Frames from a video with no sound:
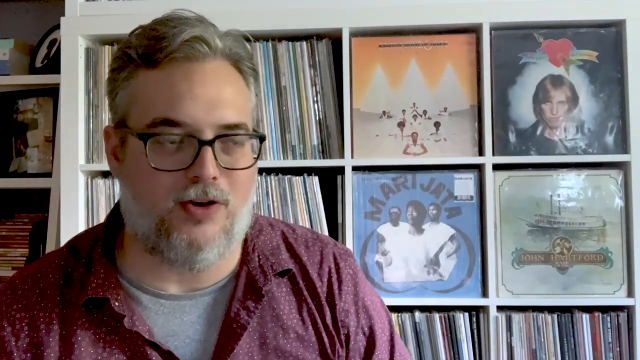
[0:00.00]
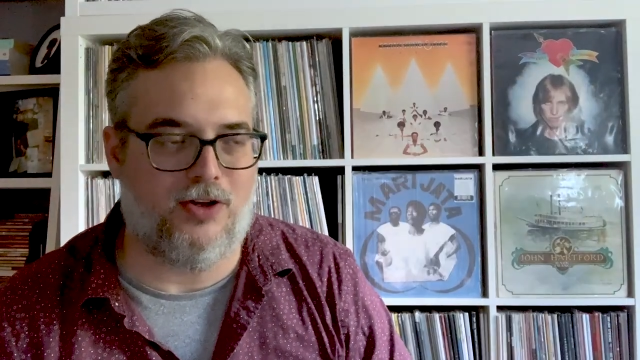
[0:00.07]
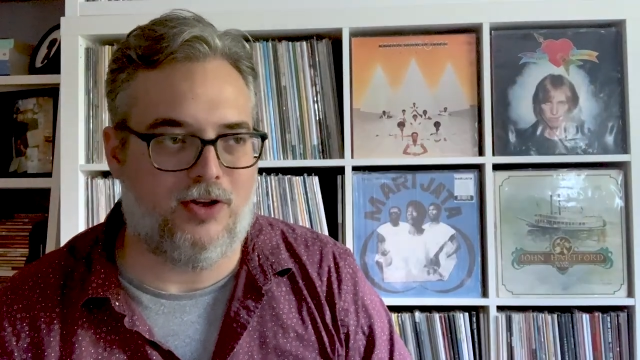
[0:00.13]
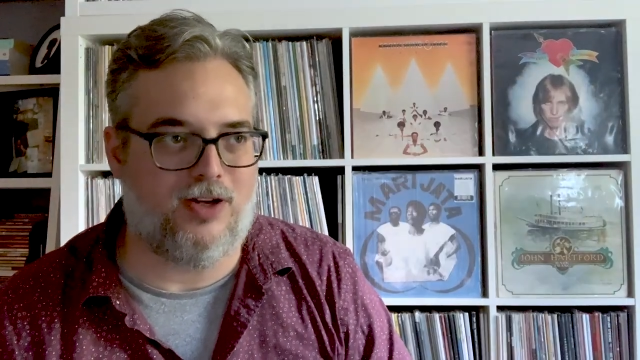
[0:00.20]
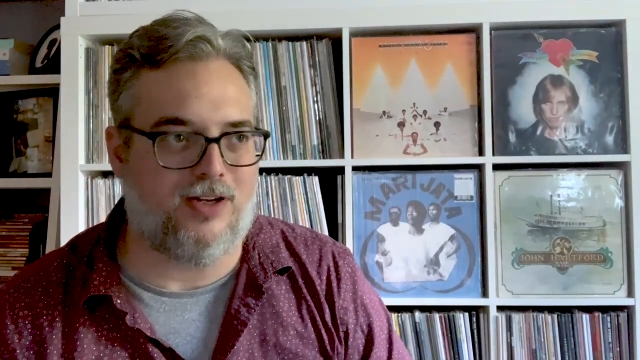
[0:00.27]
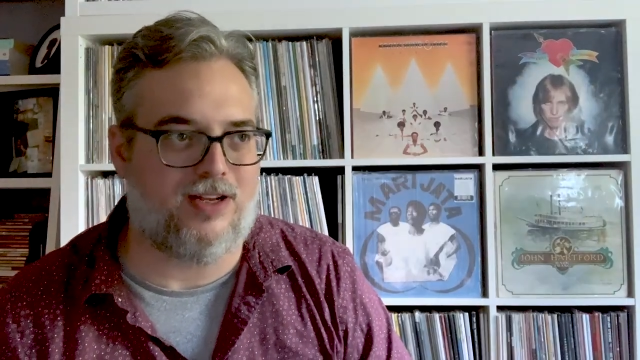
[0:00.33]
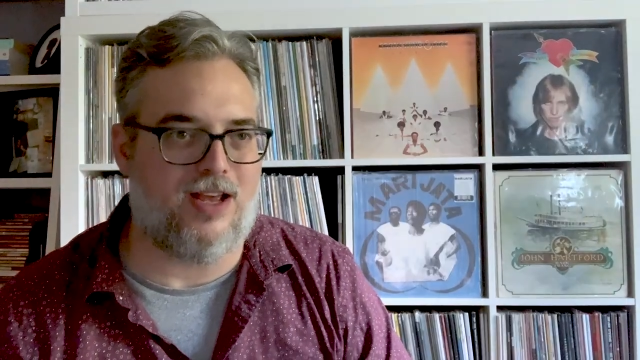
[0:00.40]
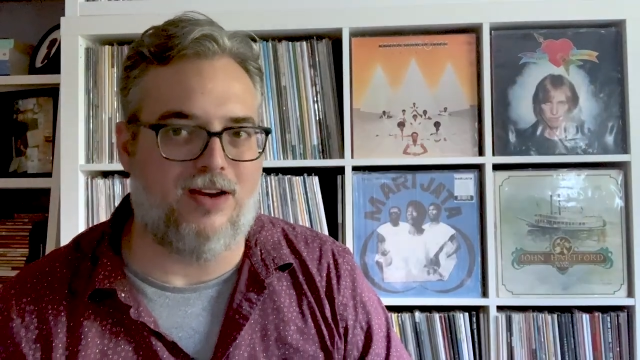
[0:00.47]
you
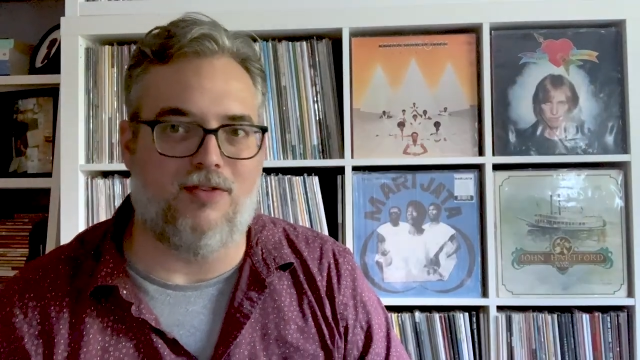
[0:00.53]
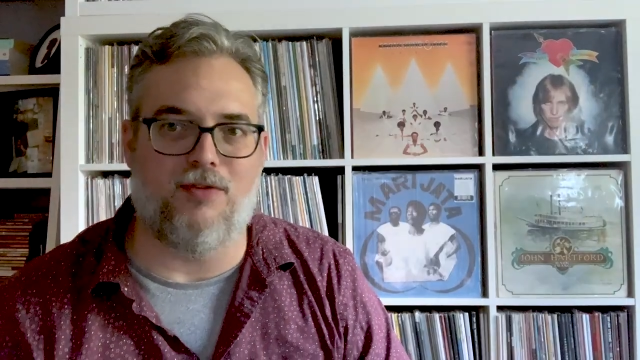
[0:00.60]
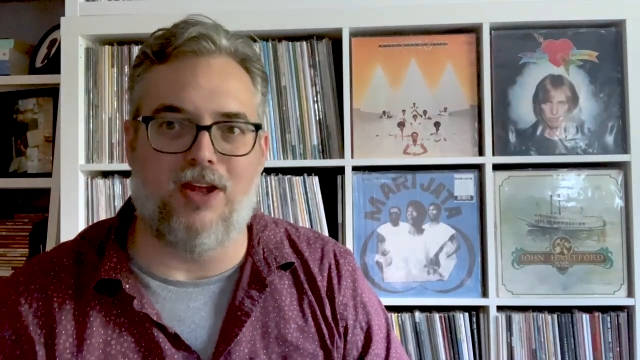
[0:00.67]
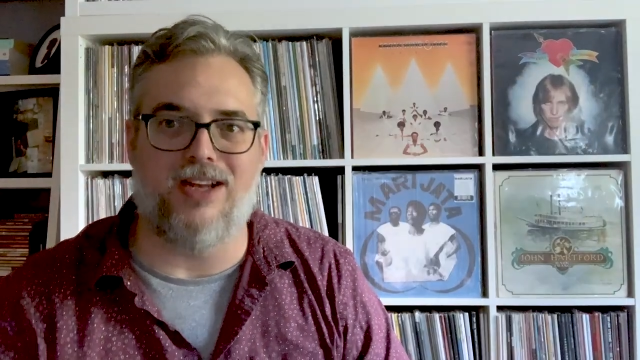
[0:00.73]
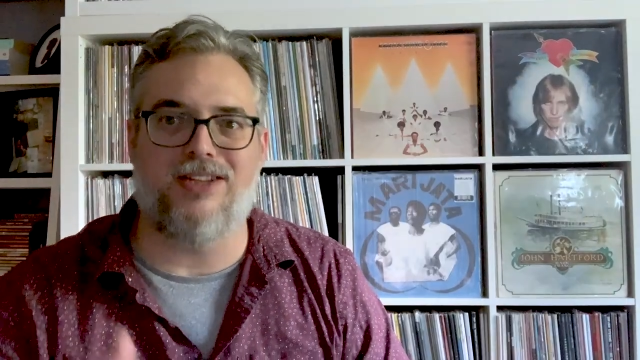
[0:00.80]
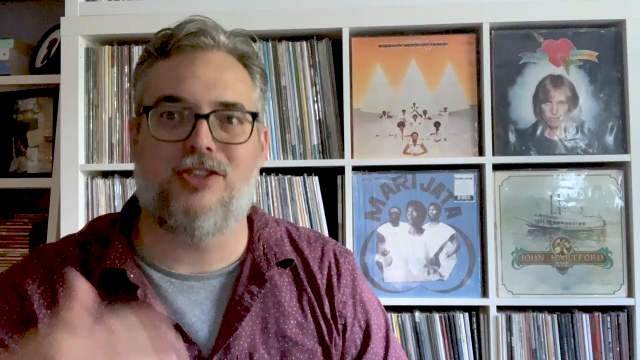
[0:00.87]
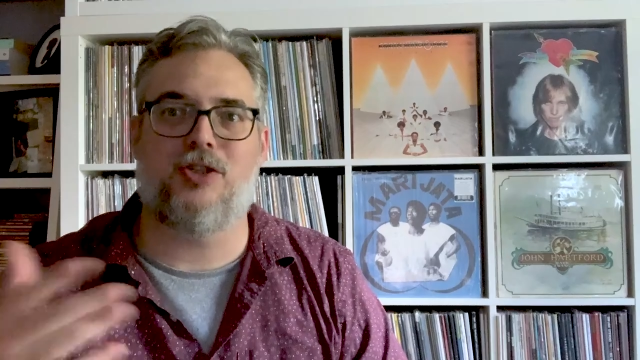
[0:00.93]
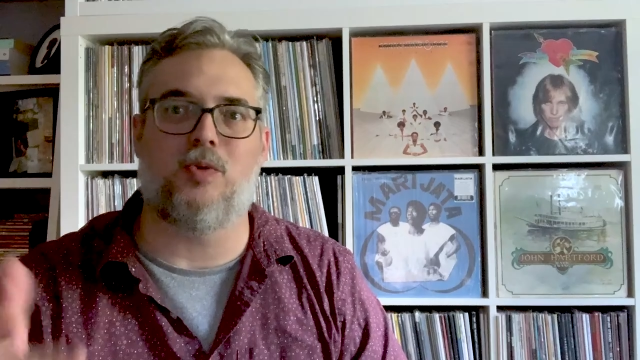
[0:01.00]
could kind of
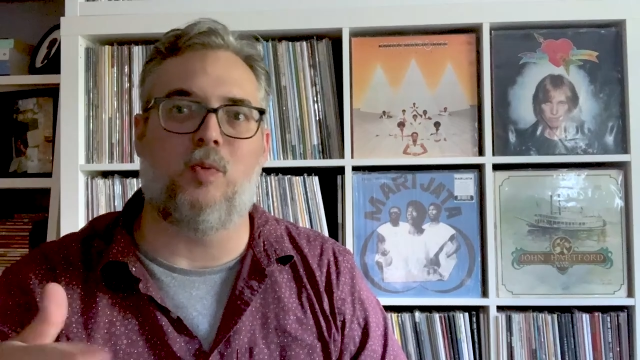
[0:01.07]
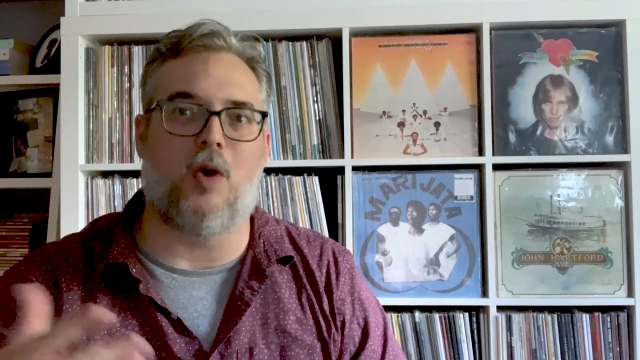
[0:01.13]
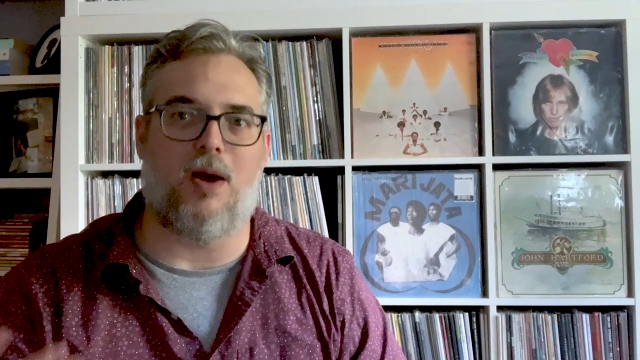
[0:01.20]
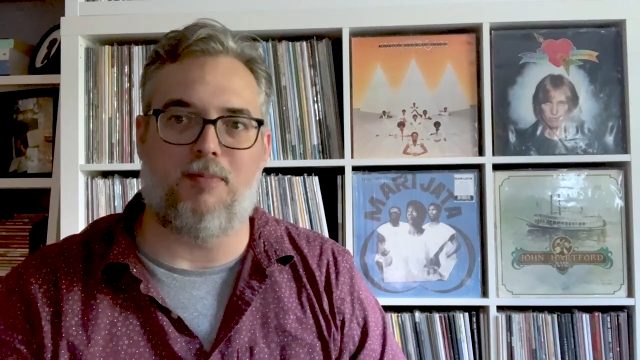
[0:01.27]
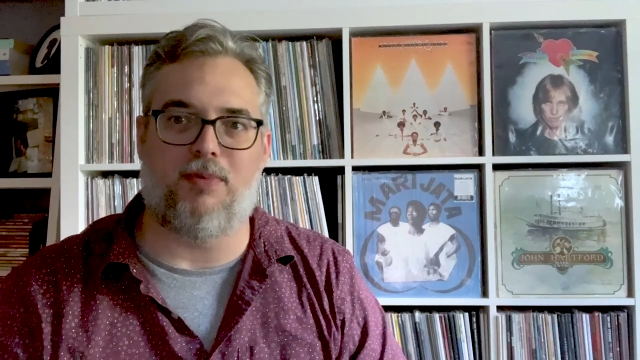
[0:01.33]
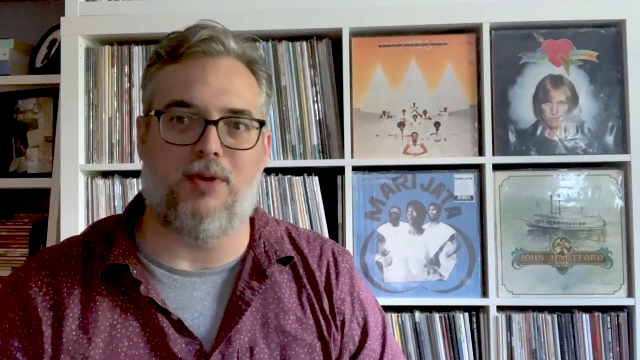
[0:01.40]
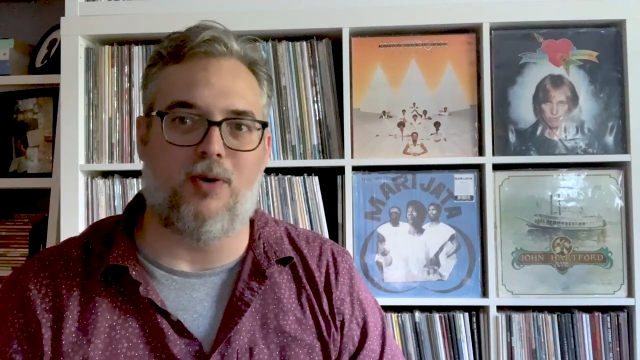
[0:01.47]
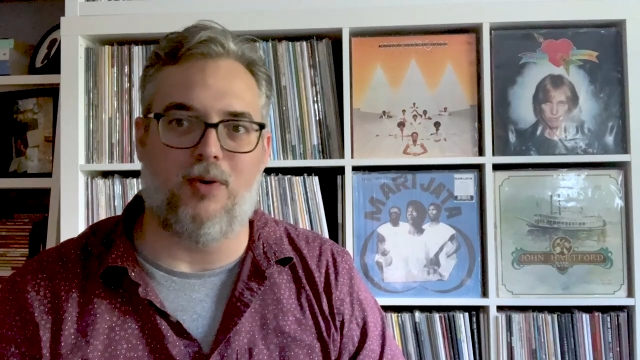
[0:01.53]
like
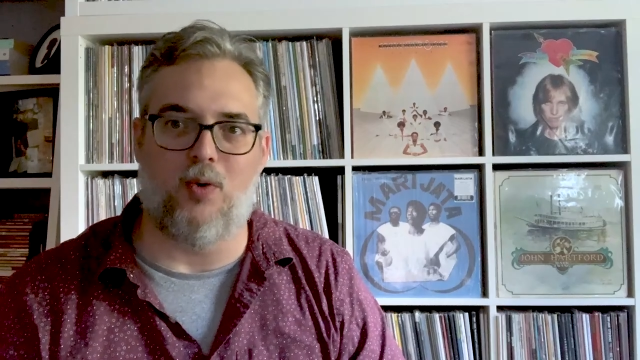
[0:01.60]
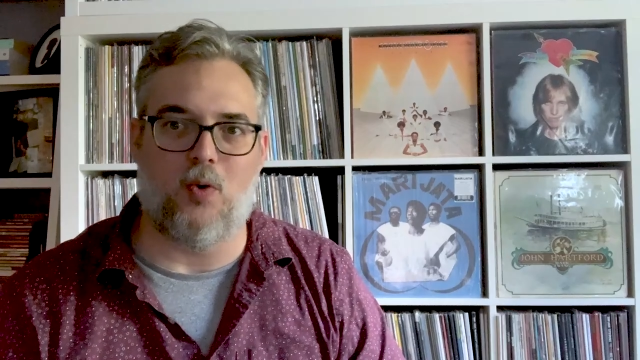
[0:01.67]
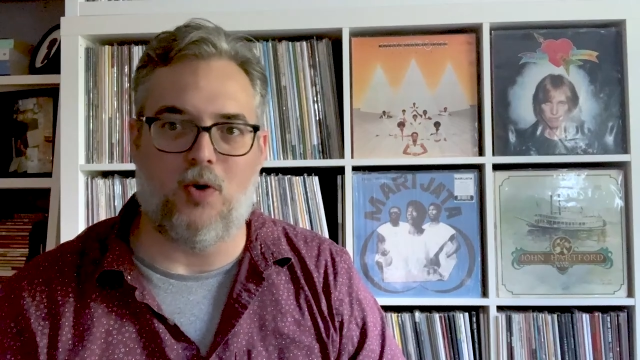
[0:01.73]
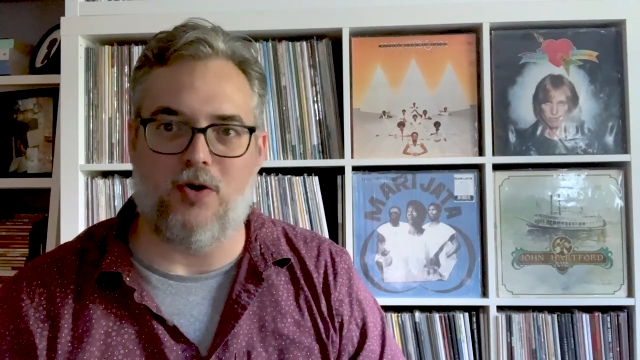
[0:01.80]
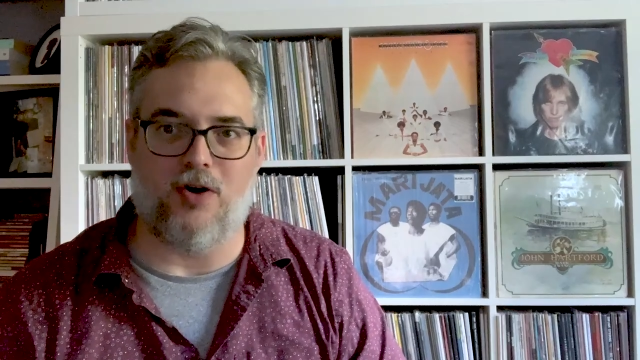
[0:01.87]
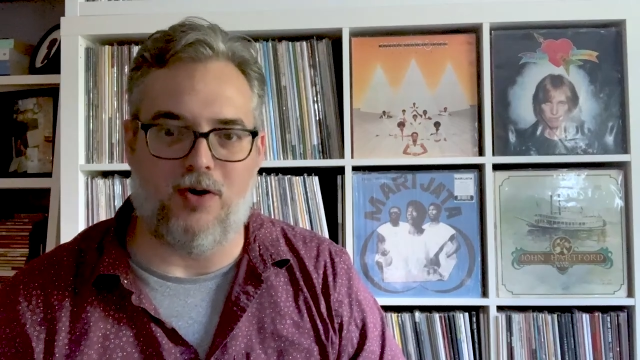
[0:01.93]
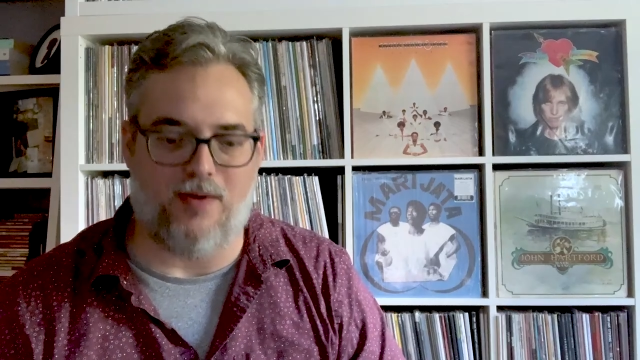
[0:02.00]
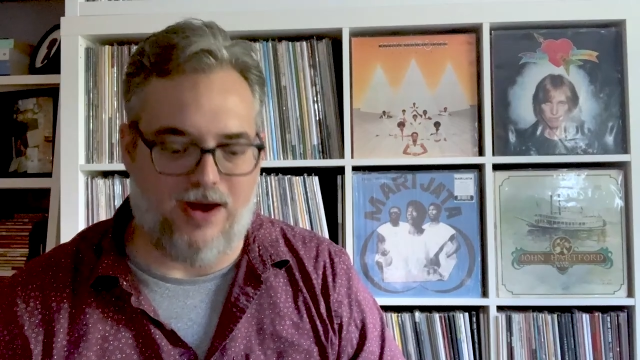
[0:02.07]
swap the
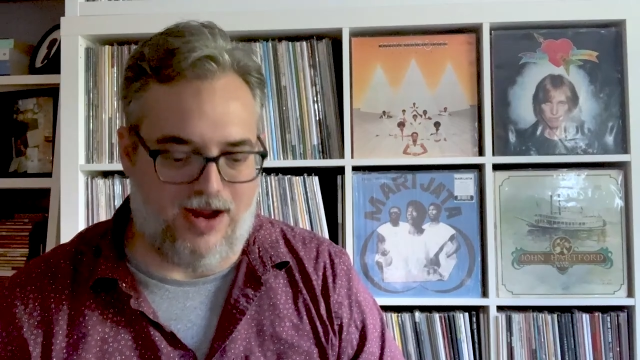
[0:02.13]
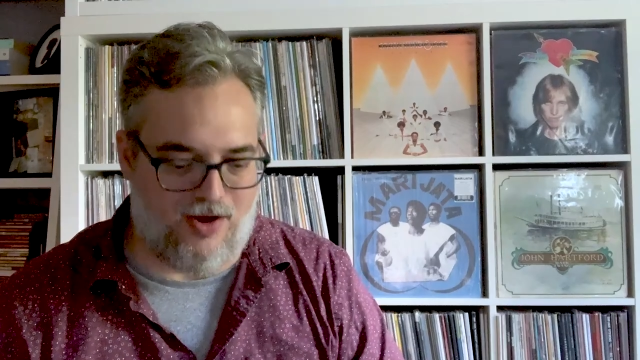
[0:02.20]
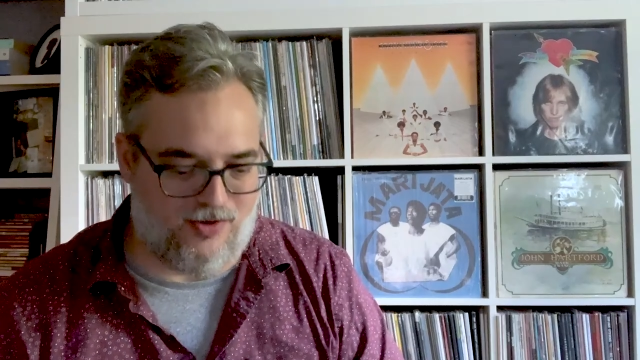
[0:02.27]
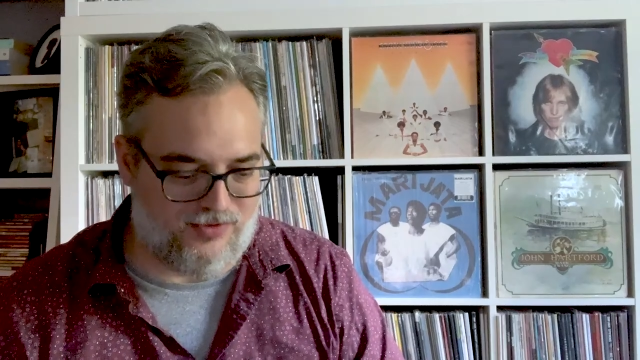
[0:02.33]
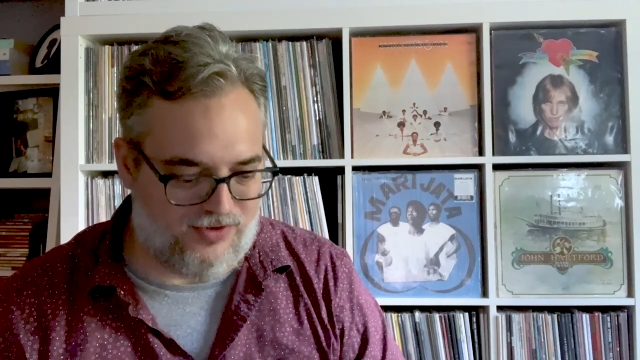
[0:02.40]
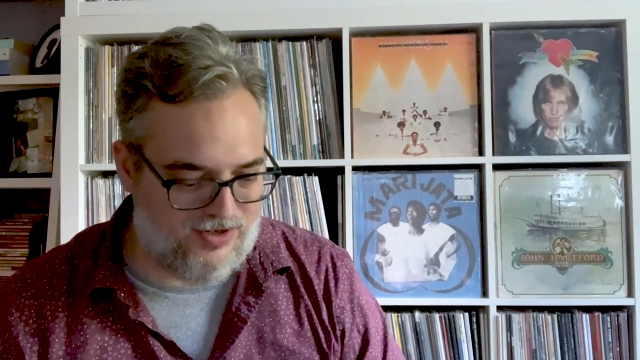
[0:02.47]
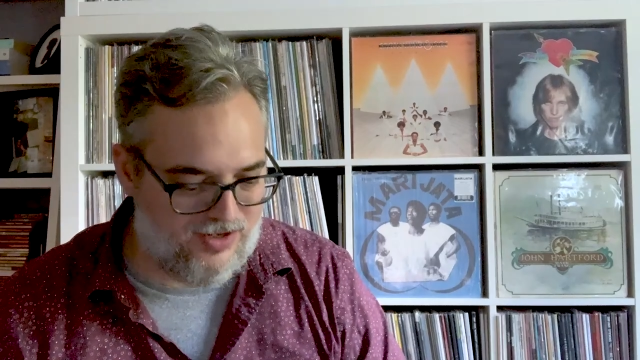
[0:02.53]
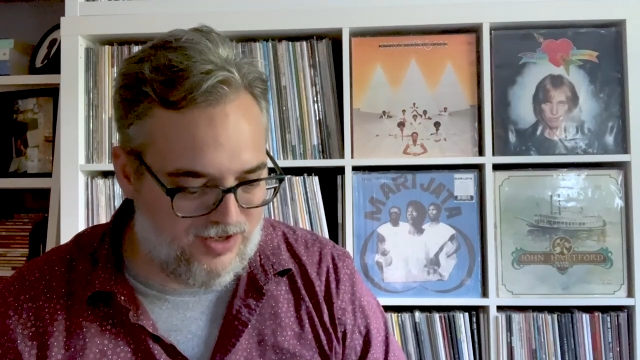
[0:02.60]
order around.